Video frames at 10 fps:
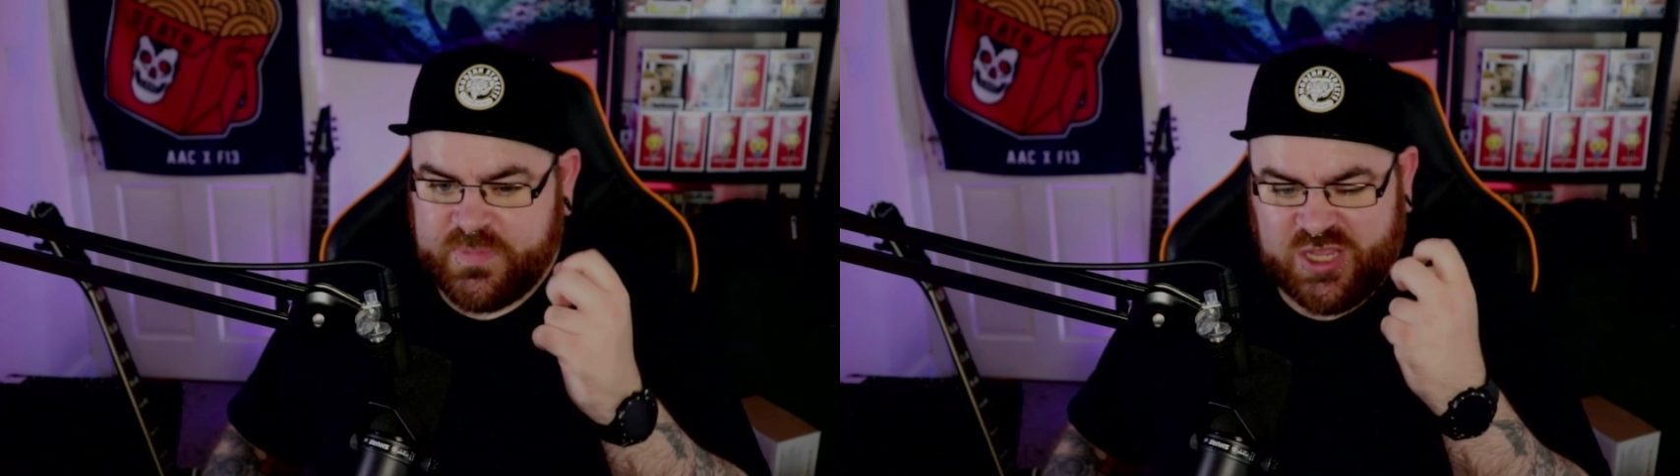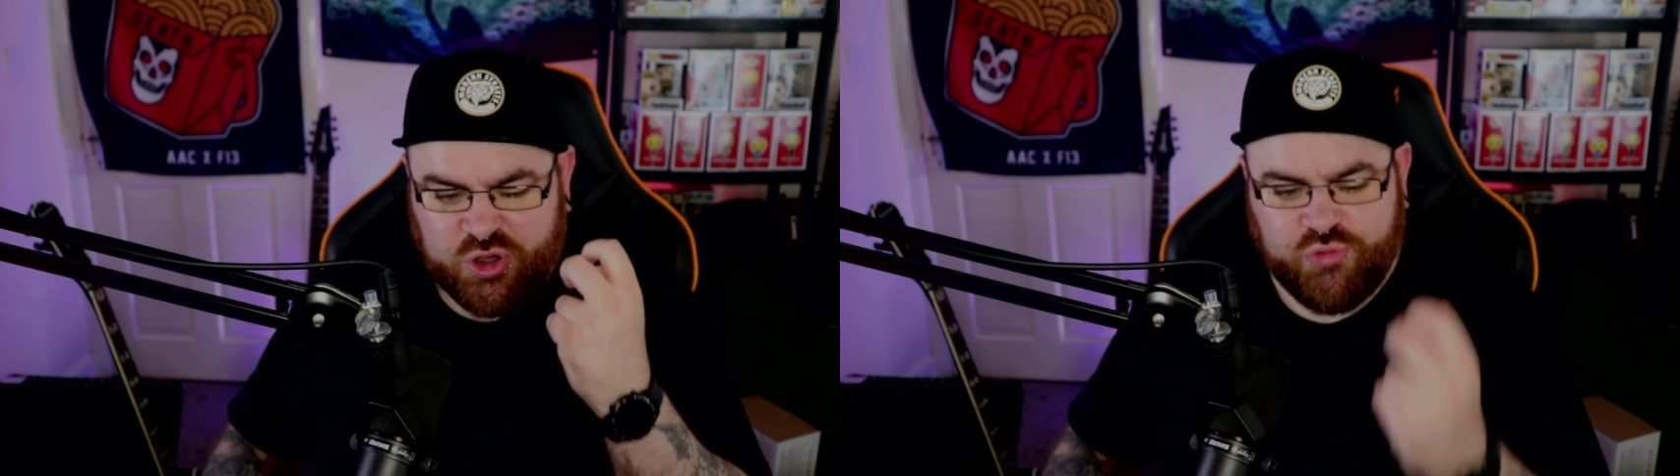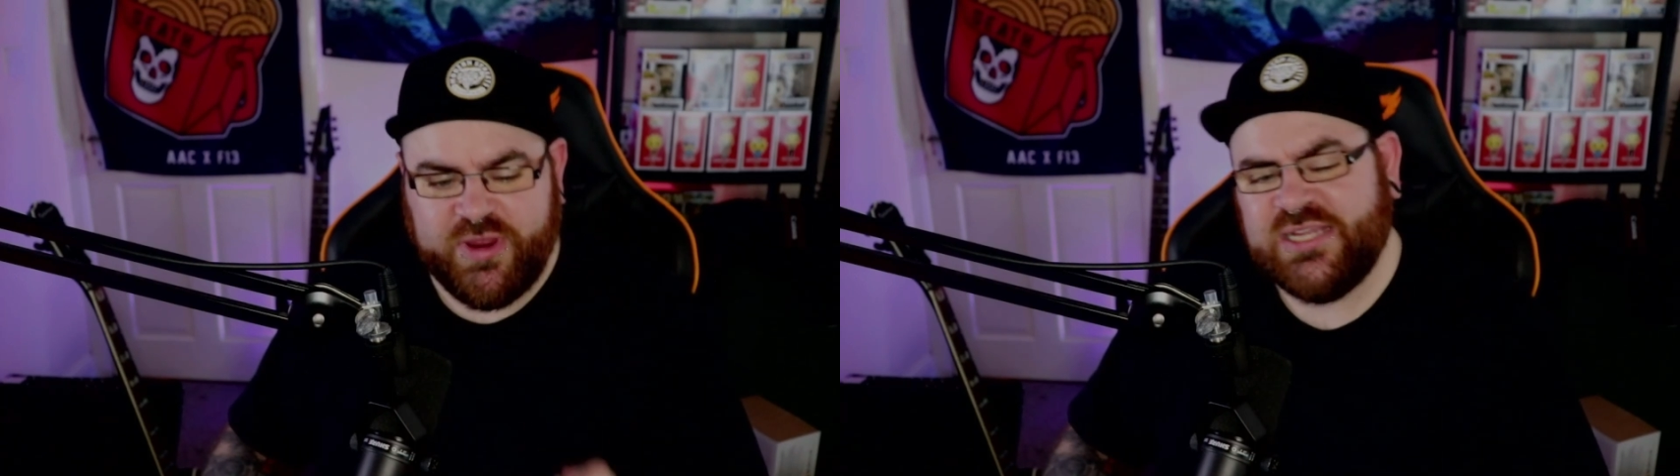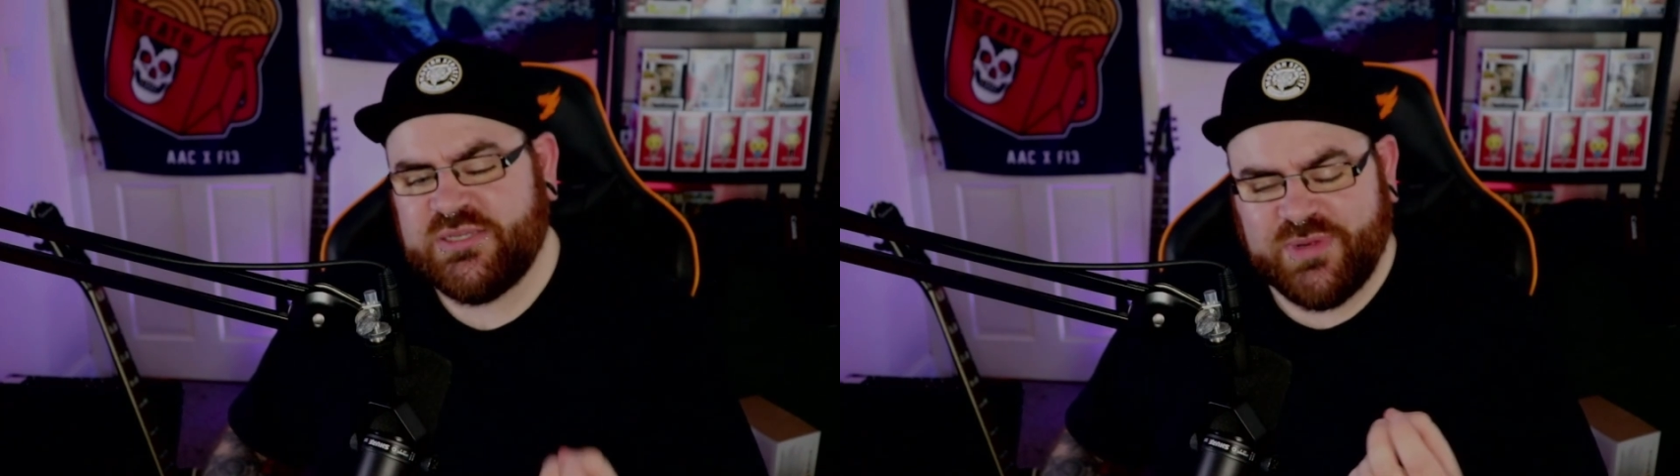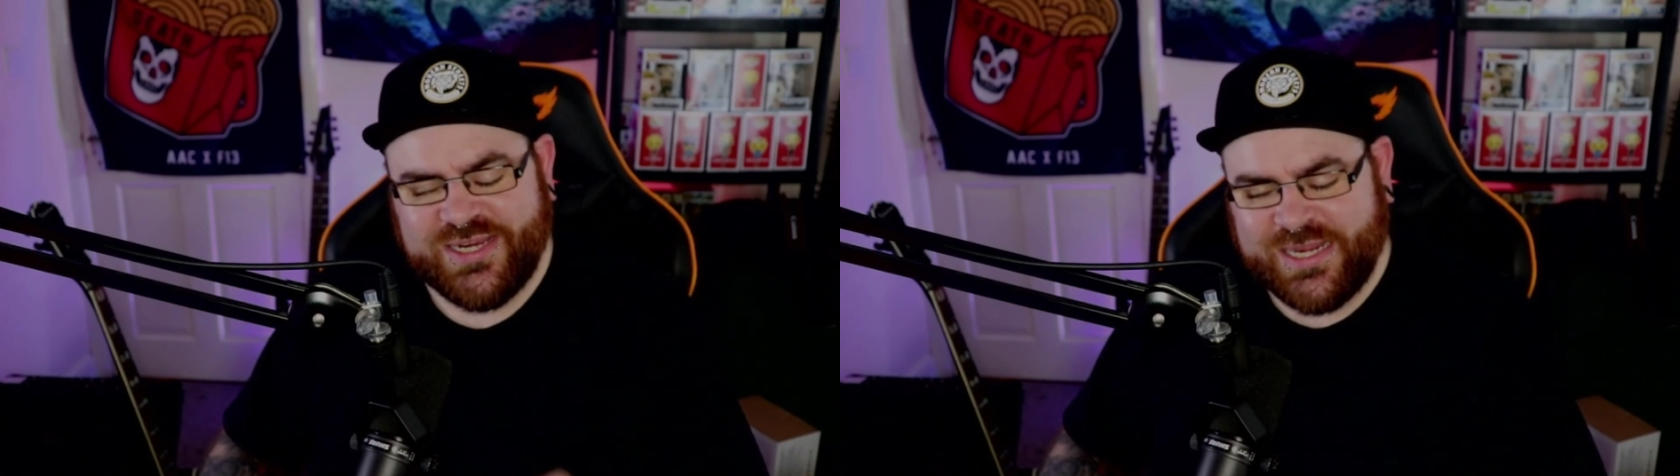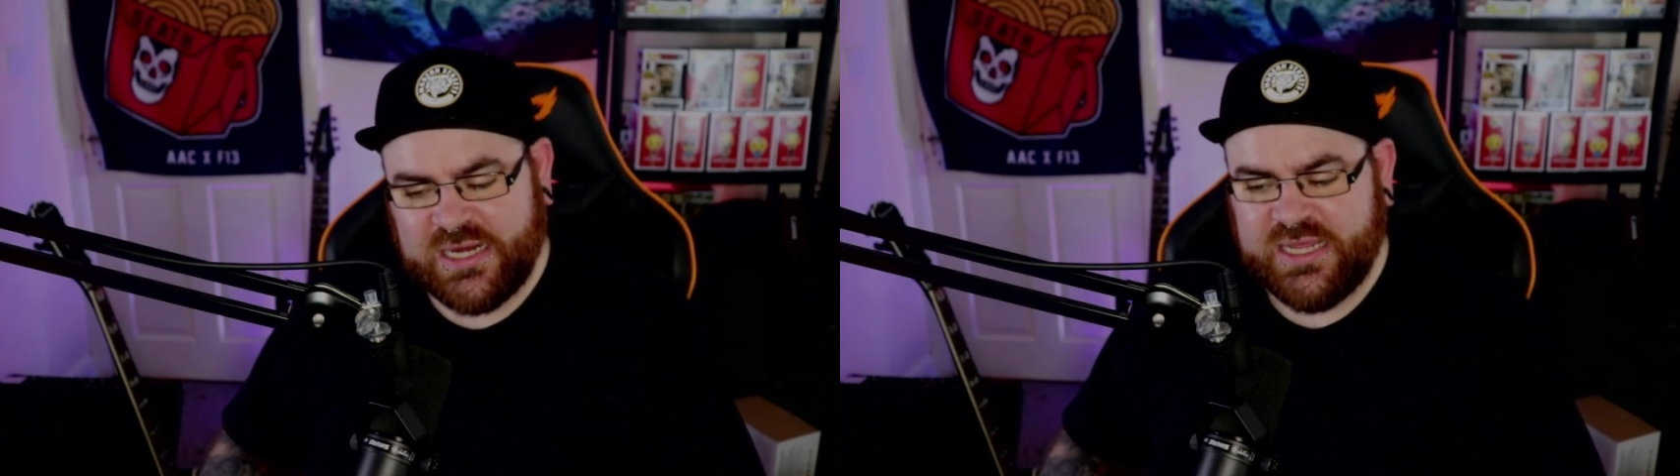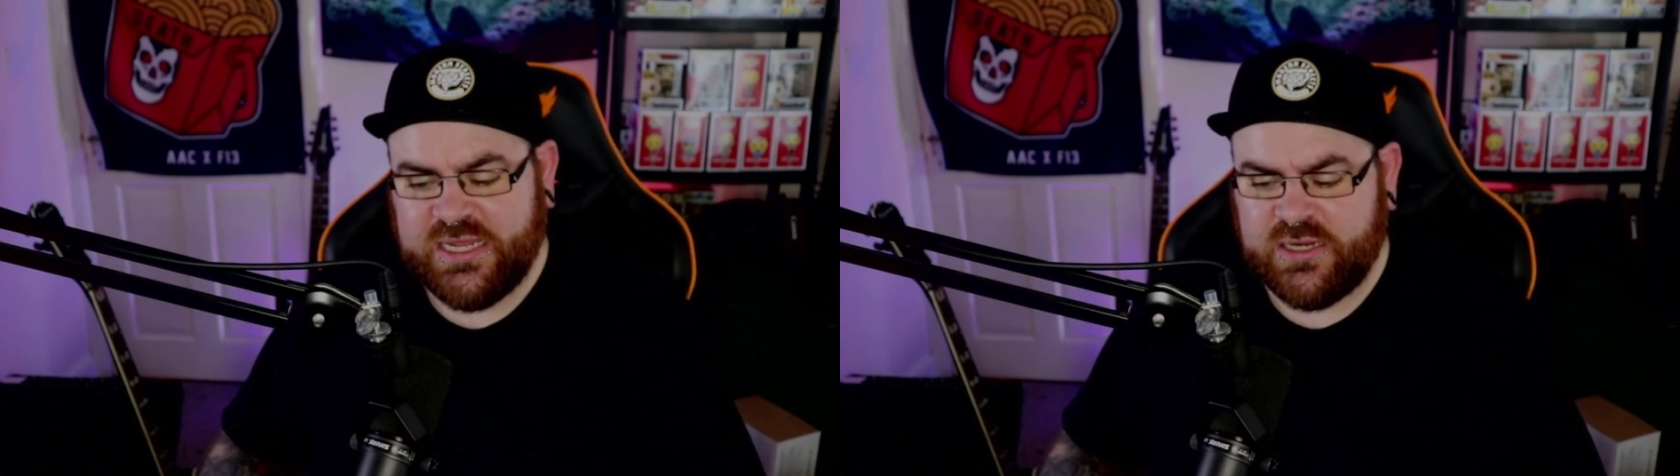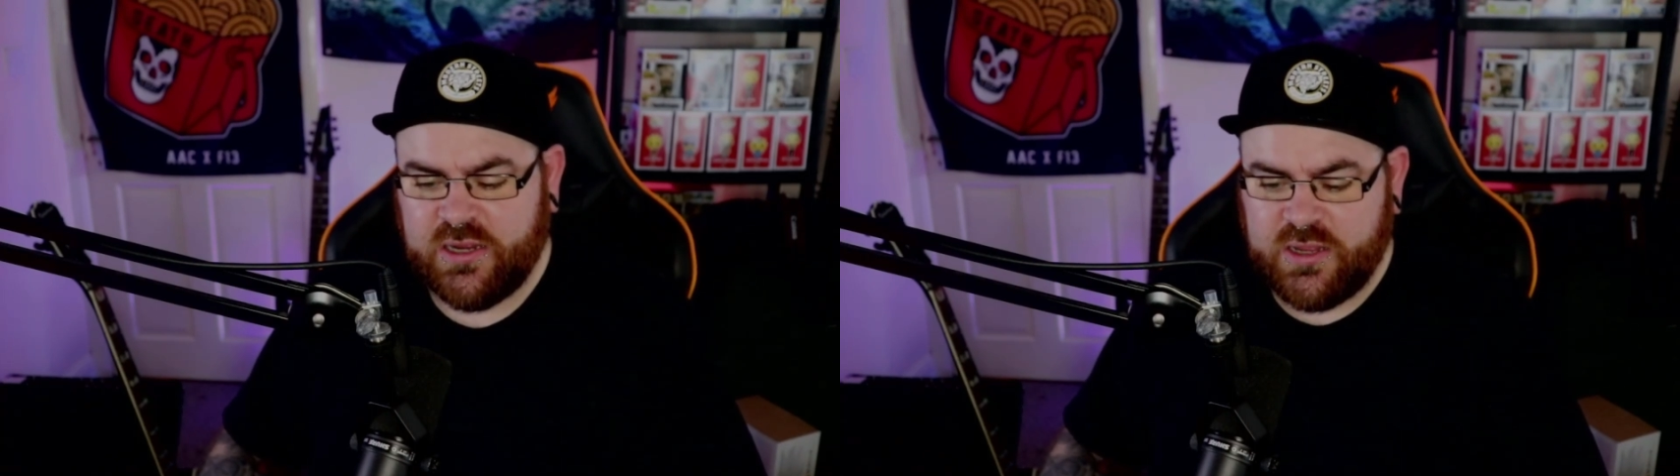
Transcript: crisp and clean